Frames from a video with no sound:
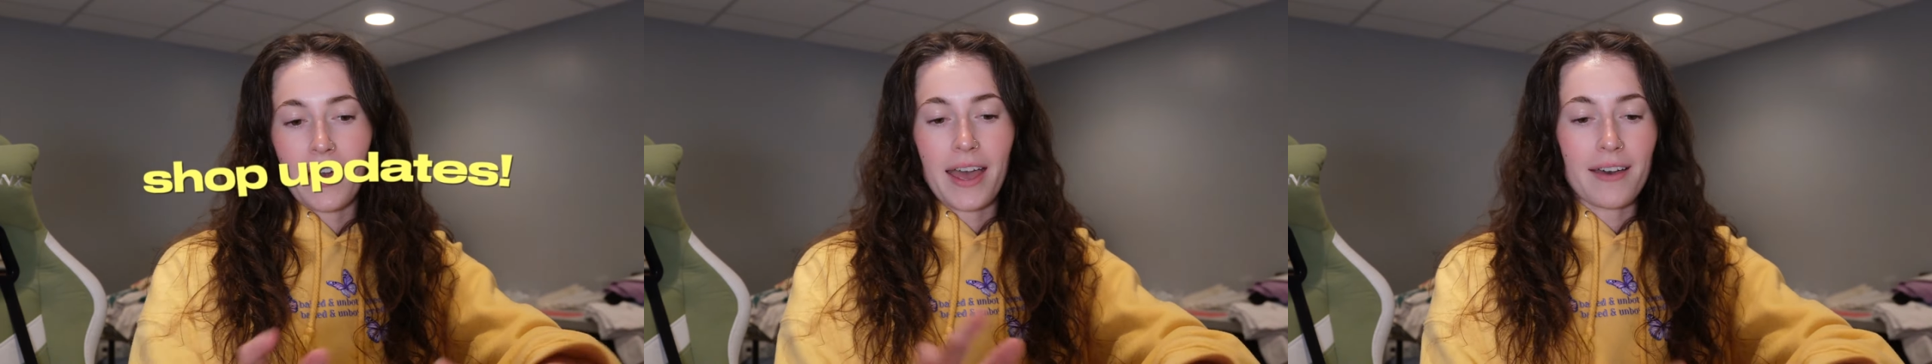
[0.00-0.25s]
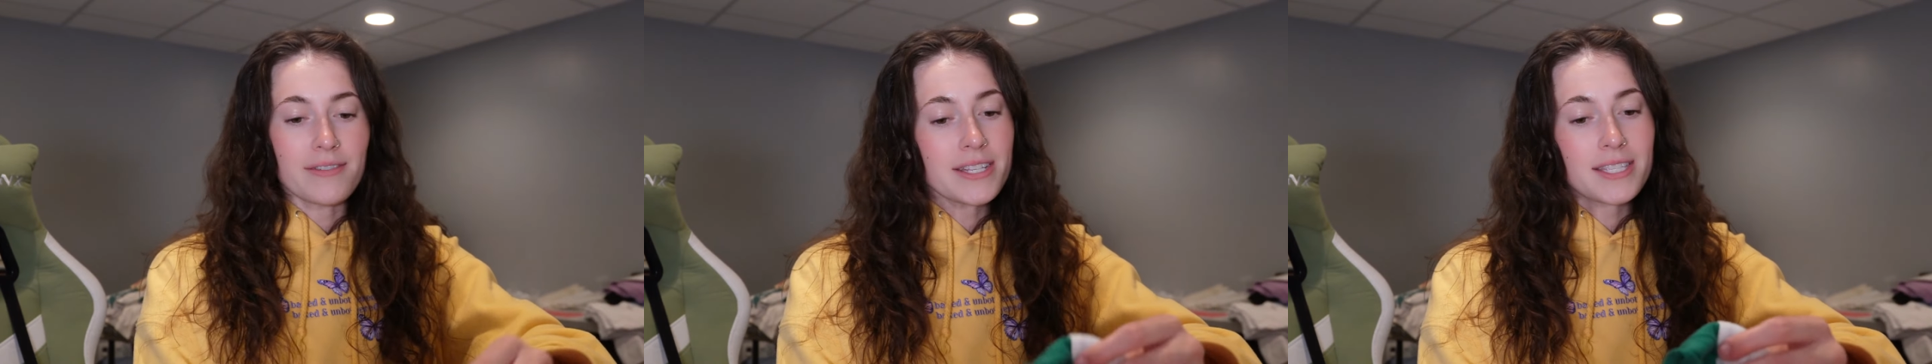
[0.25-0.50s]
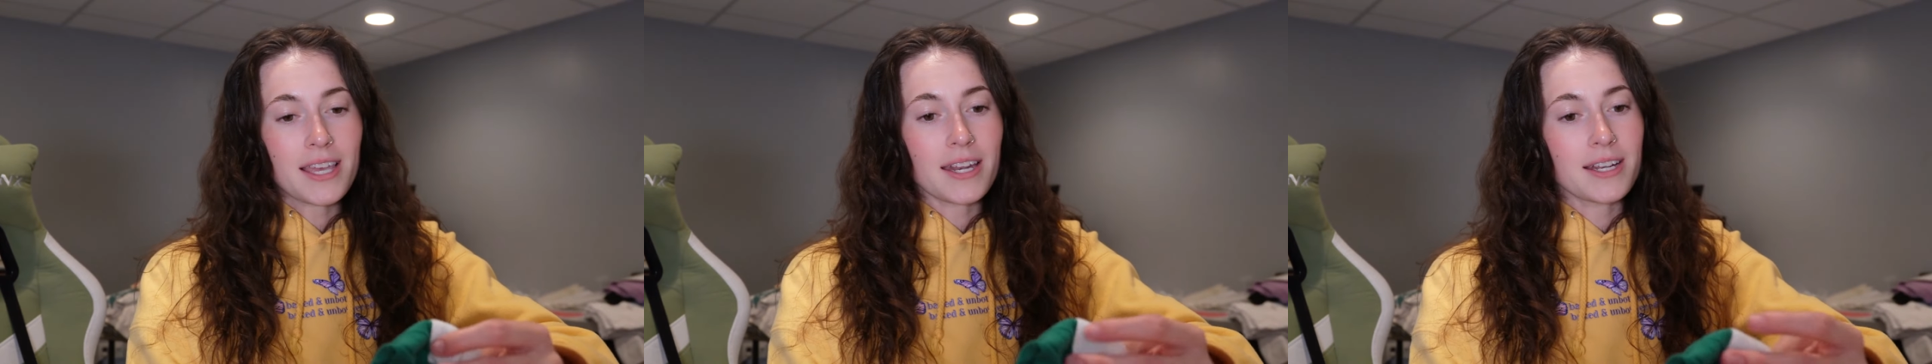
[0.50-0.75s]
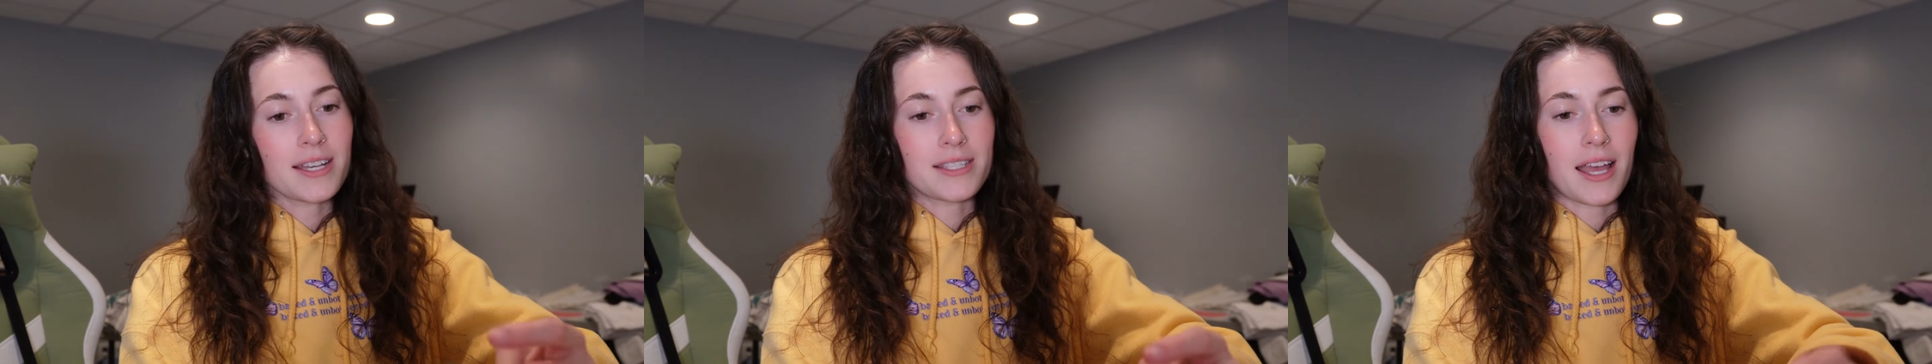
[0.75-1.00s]
I haven't
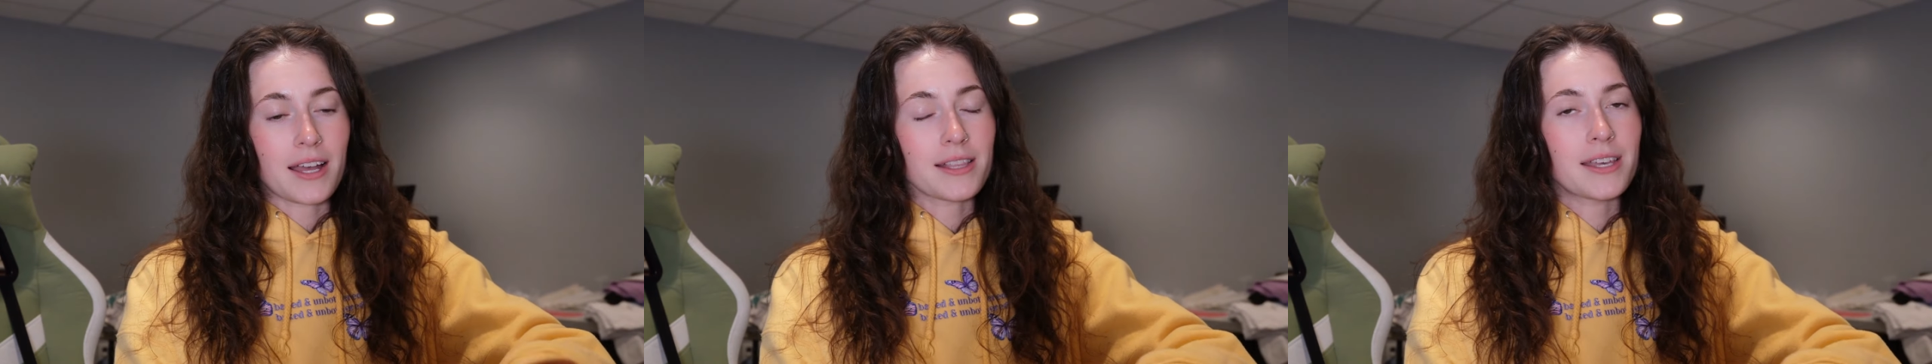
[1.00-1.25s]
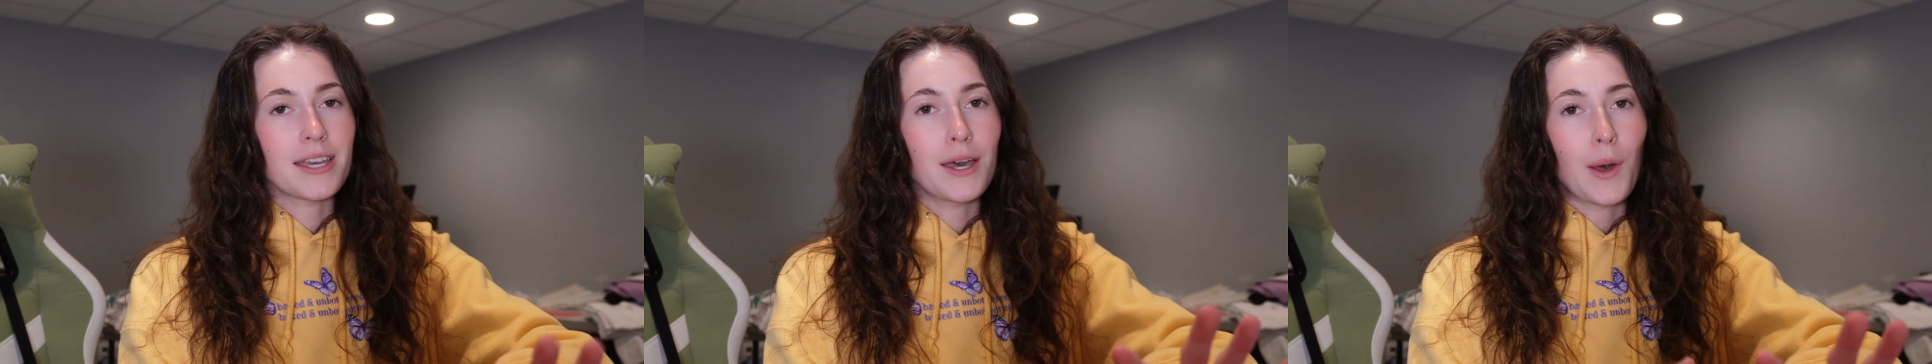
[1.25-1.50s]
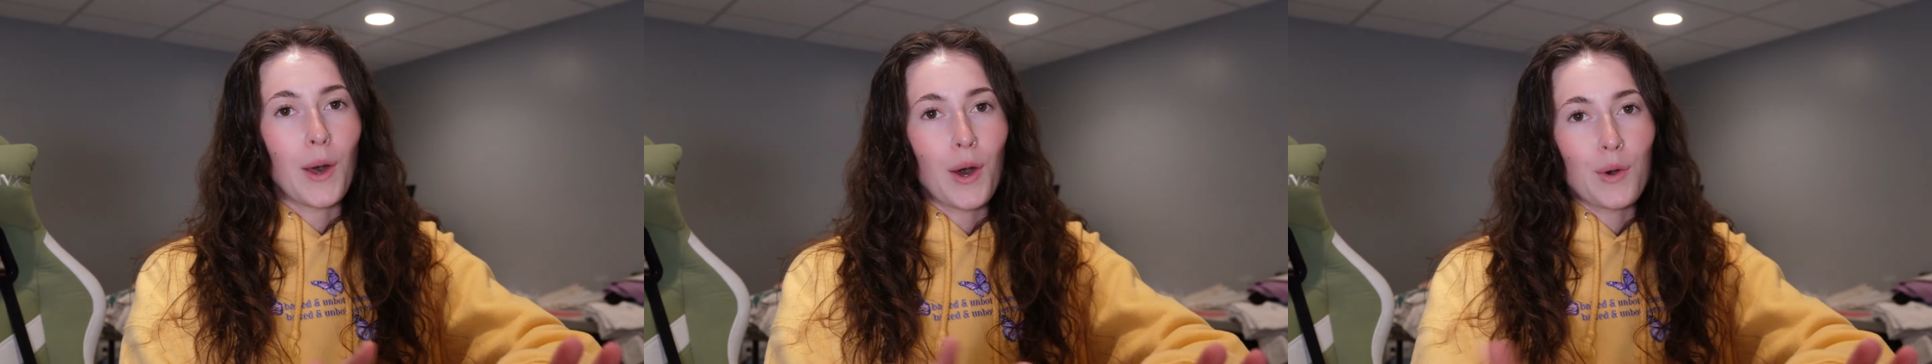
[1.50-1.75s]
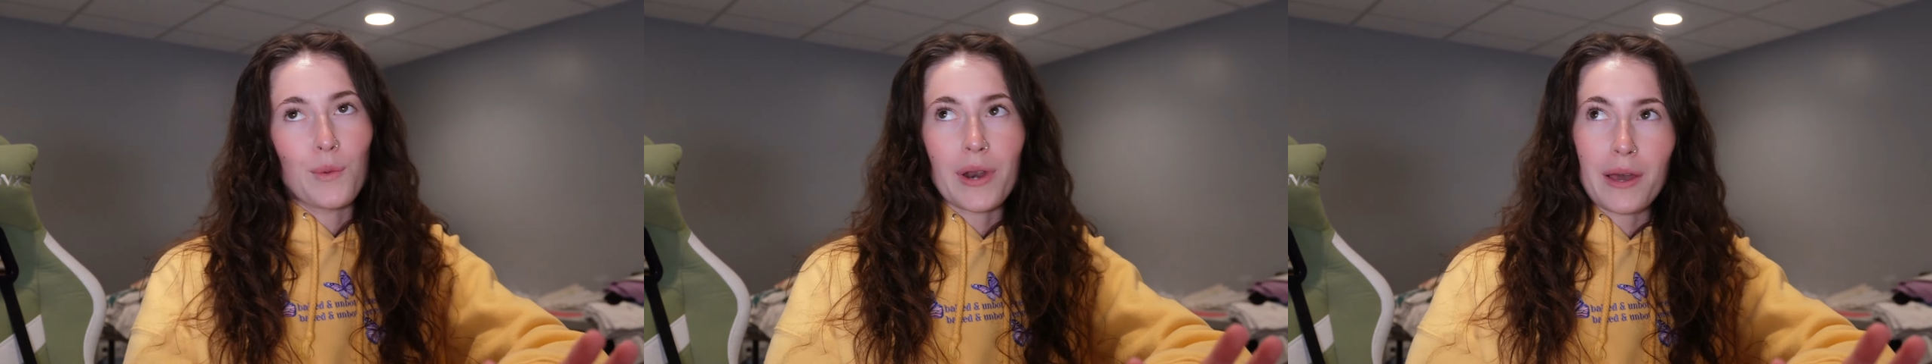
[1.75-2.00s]
decided exactly
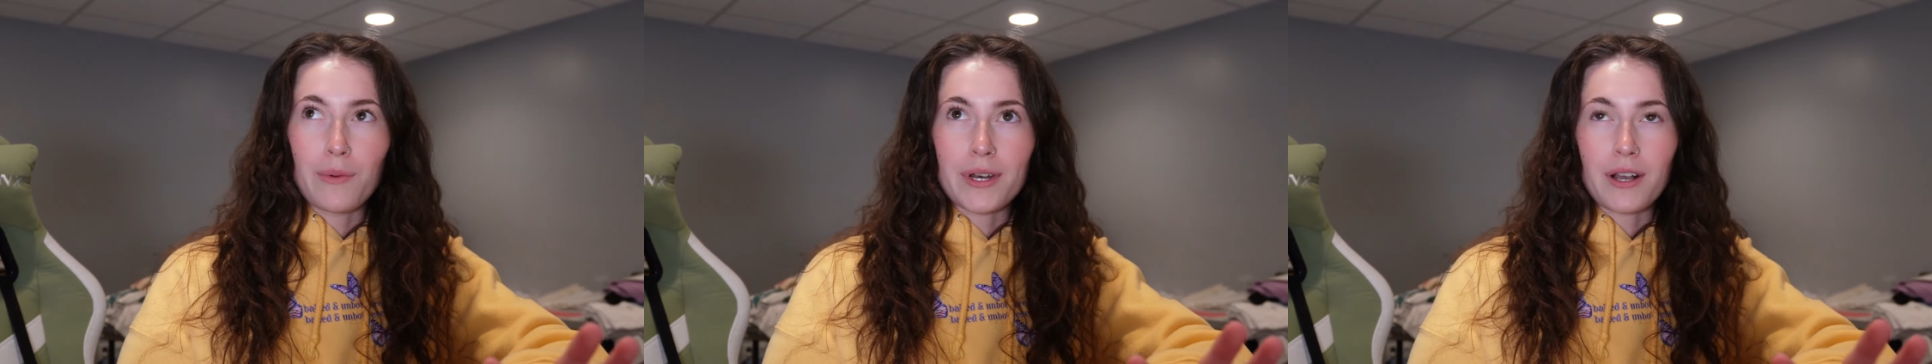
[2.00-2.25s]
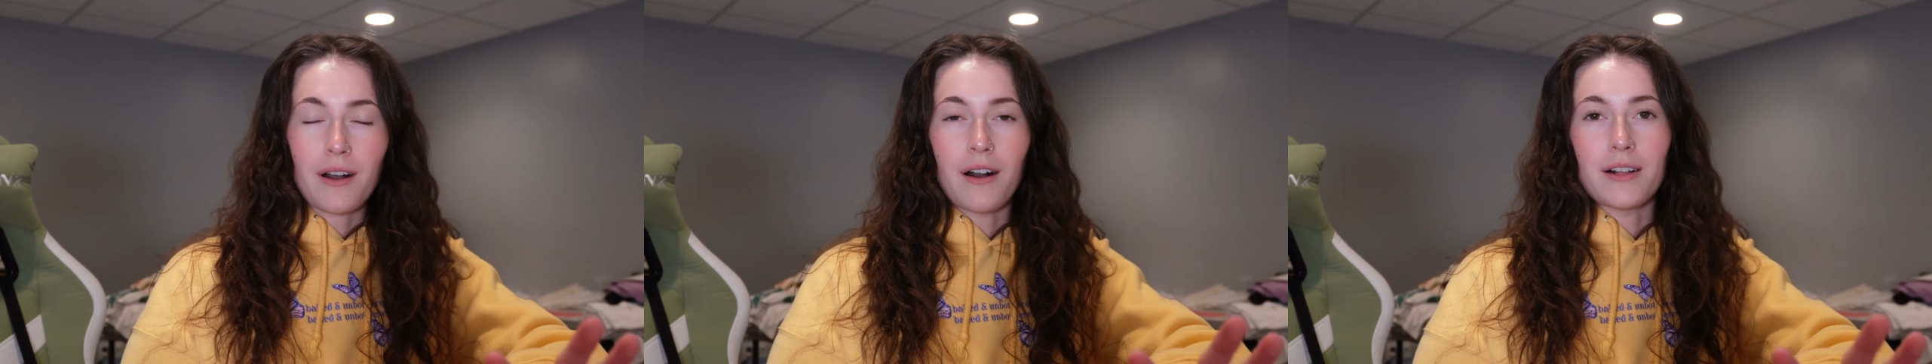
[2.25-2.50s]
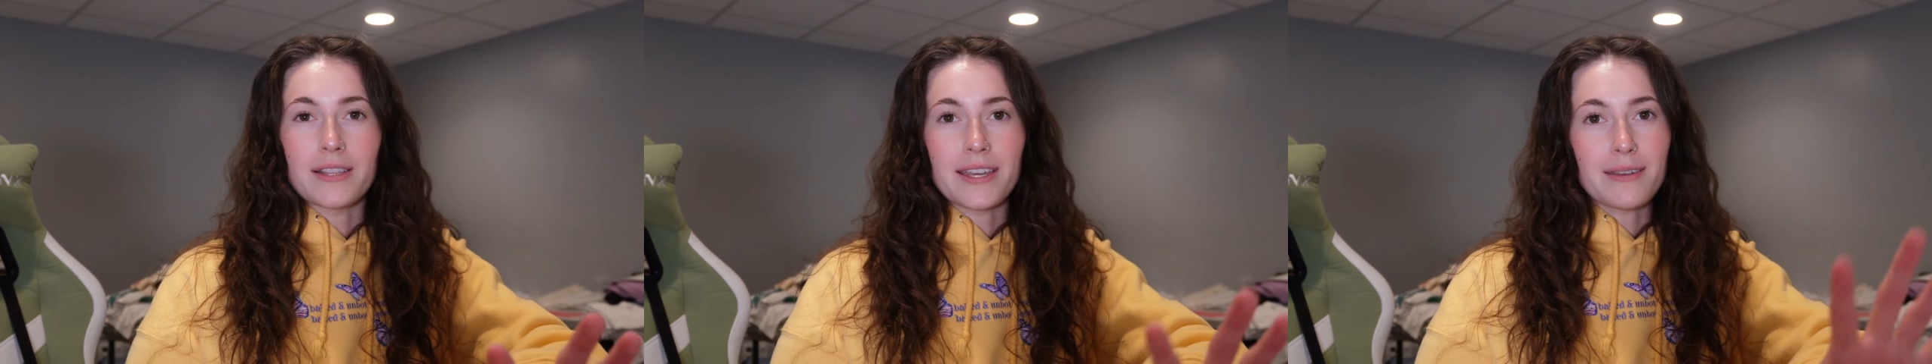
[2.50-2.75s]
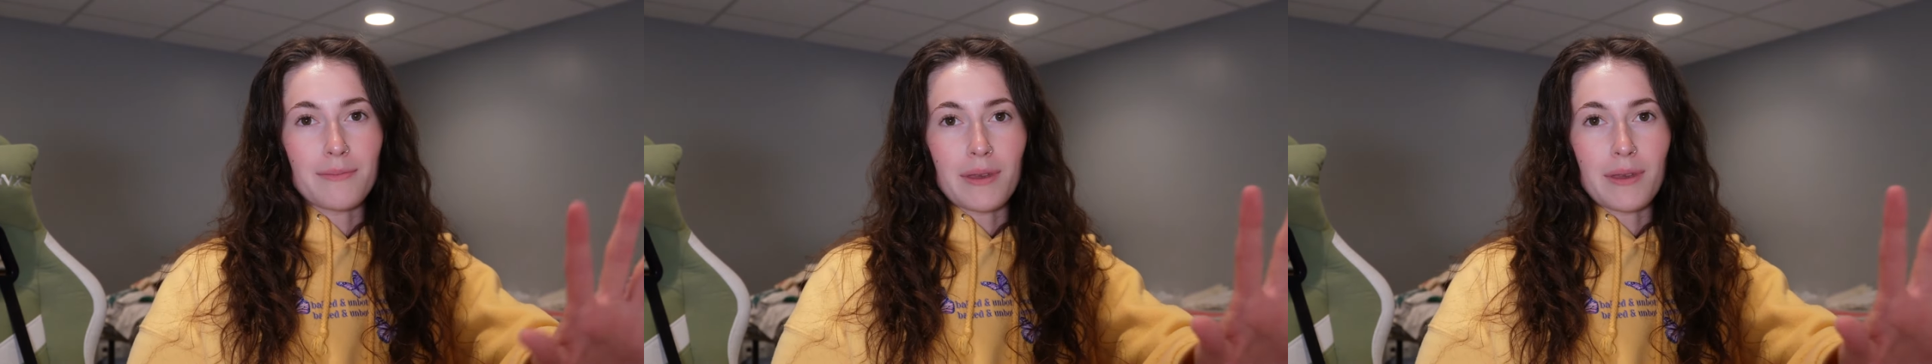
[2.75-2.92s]
what I want to call it.